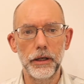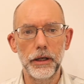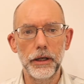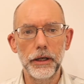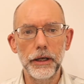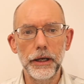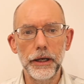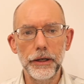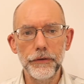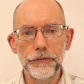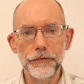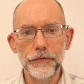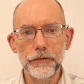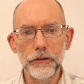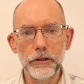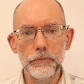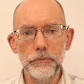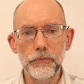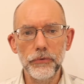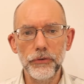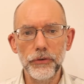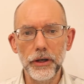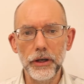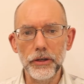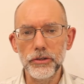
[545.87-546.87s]
And from
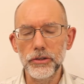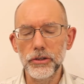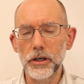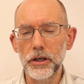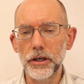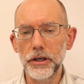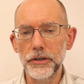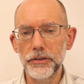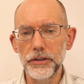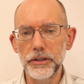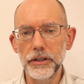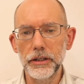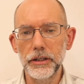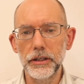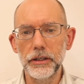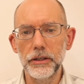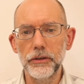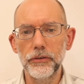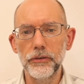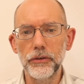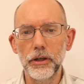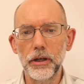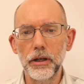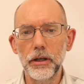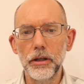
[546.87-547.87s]
such ideas,
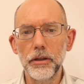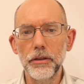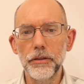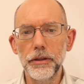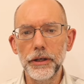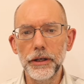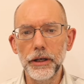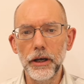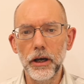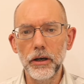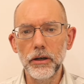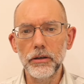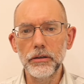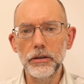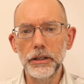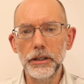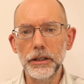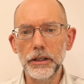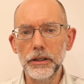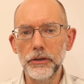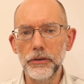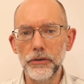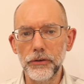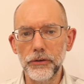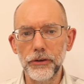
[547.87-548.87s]
the only
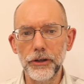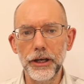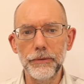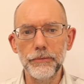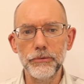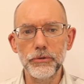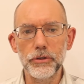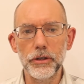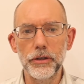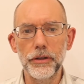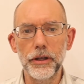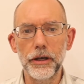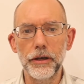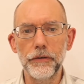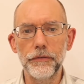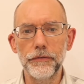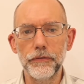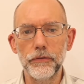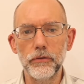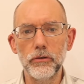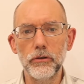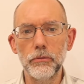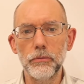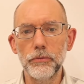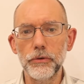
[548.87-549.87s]
conception they
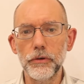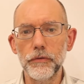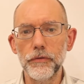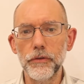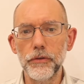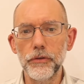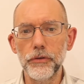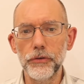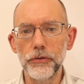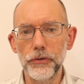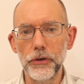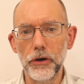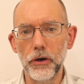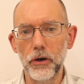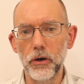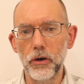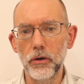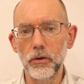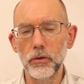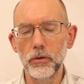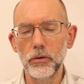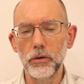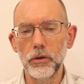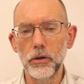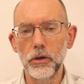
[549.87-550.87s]
formed of the
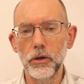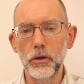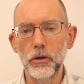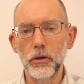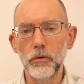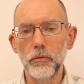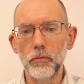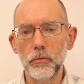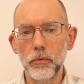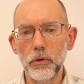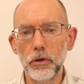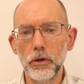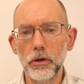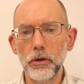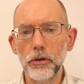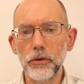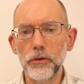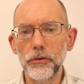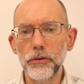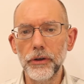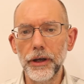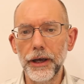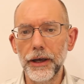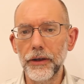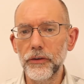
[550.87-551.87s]
soul was
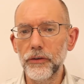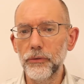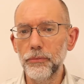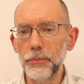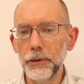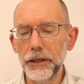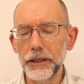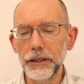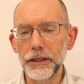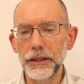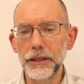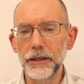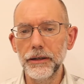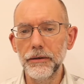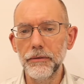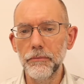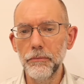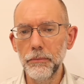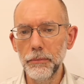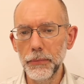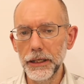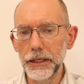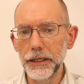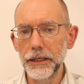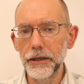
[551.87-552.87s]
as being
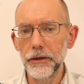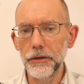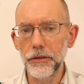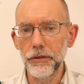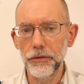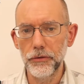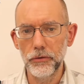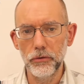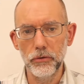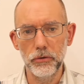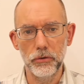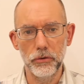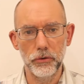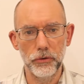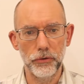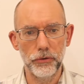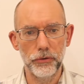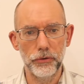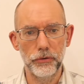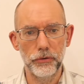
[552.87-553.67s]
mere thought.